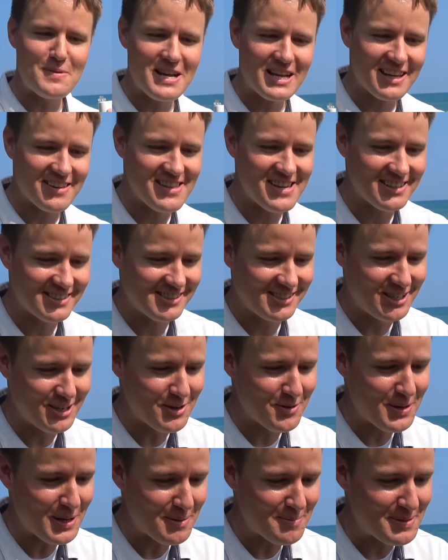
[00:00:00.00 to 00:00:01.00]
making this
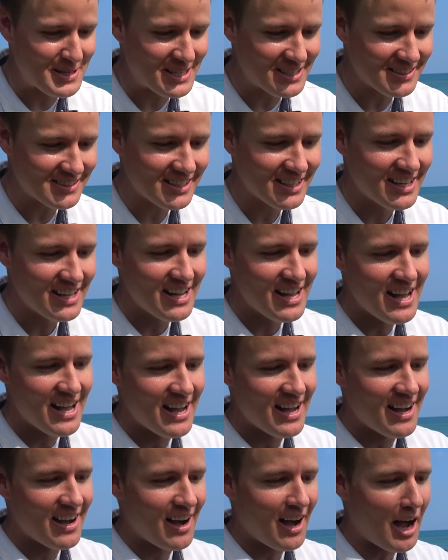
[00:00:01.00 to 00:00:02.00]
too well built.
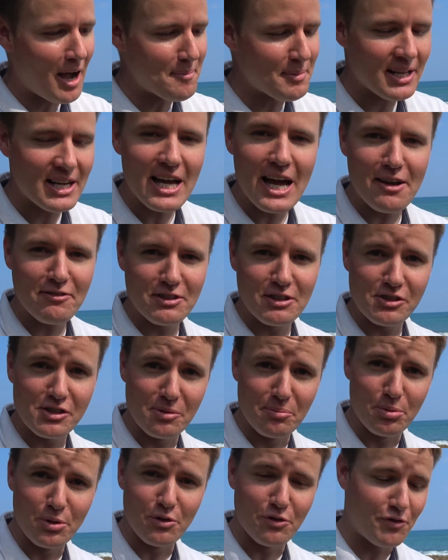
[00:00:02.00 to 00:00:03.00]
I'm gonna have to use
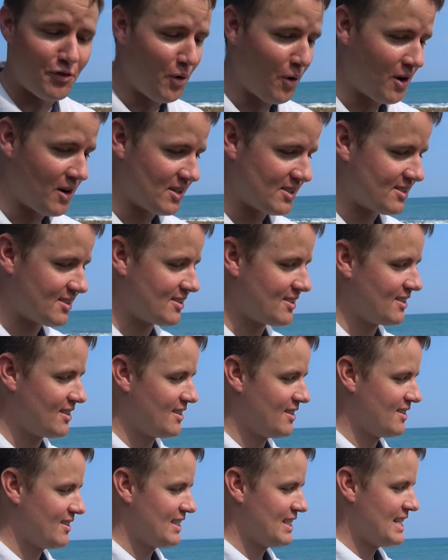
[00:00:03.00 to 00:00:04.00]
some brute force.
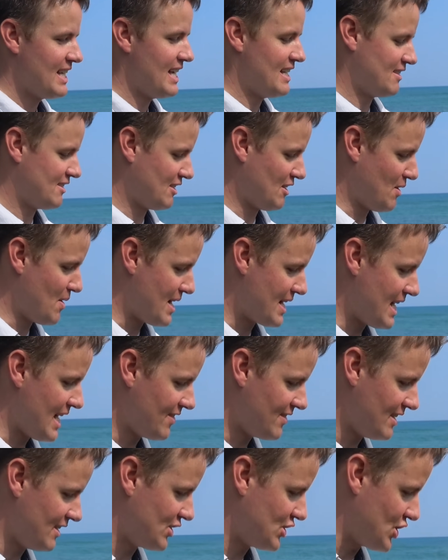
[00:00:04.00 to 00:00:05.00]
And so I
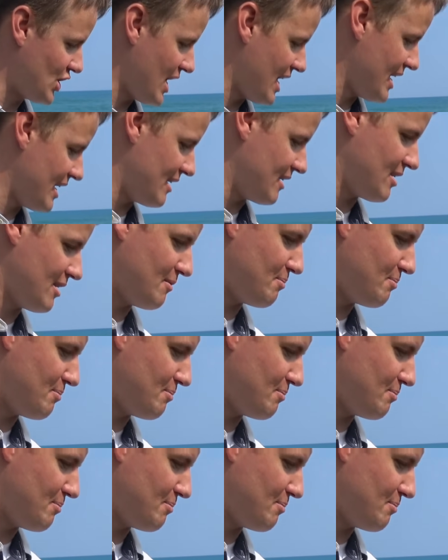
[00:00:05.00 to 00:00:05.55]
got this giant